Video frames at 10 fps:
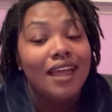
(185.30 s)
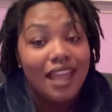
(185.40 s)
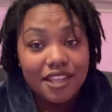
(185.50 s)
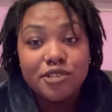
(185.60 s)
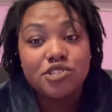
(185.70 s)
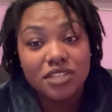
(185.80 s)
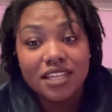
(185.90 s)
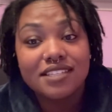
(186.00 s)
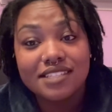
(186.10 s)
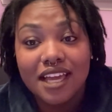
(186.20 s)
And you should get
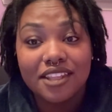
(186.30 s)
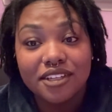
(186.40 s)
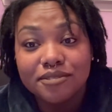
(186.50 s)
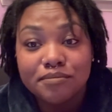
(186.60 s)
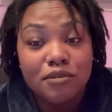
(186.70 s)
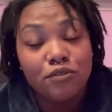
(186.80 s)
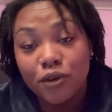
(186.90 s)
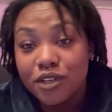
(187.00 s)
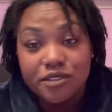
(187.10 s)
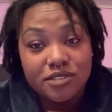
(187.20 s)
it together before
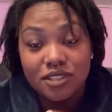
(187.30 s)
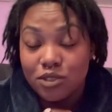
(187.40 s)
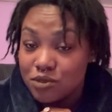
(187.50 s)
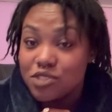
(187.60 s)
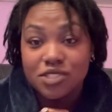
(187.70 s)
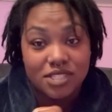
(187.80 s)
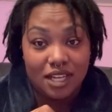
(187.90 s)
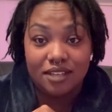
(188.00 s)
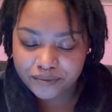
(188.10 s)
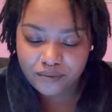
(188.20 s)
you lose your
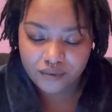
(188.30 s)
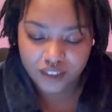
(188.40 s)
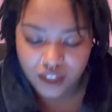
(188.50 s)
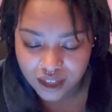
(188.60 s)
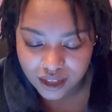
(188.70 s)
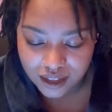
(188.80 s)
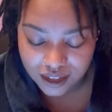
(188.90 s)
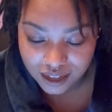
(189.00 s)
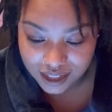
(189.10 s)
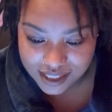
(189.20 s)
son.
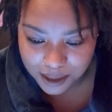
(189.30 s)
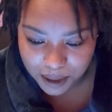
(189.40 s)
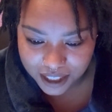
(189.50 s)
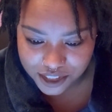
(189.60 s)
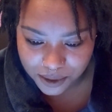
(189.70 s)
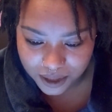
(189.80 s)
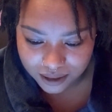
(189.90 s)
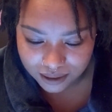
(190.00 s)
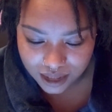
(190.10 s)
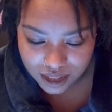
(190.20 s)
Let's get back to
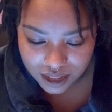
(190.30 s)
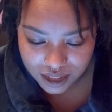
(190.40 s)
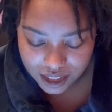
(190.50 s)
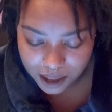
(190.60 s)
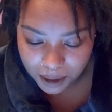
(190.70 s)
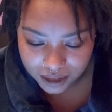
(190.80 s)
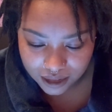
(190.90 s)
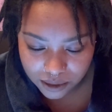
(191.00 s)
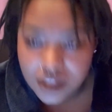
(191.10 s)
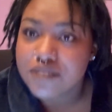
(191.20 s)
it. Damn, I
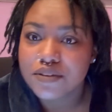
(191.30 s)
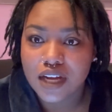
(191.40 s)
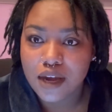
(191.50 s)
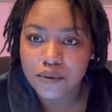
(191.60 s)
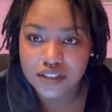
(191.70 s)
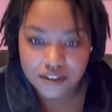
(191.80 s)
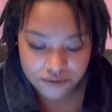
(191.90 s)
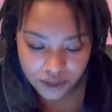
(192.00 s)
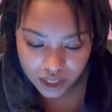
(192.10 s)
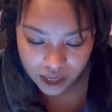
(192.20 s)
low-key forgot where the
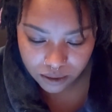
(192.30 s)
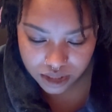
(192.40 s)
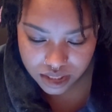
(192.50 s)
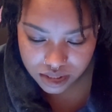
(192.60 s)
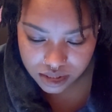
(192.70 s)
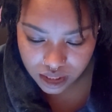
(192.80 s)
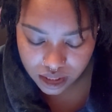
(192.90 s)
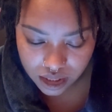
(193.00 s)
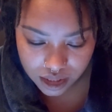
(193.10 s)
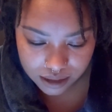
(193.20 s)
fuck I was.
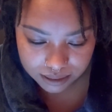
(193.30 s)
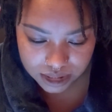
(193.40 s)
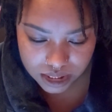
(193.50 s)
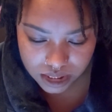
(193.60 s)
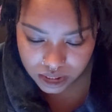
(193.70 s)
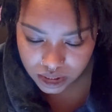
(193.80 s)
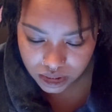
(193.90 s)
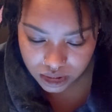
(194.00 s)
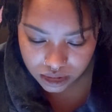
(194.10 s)
Let's see.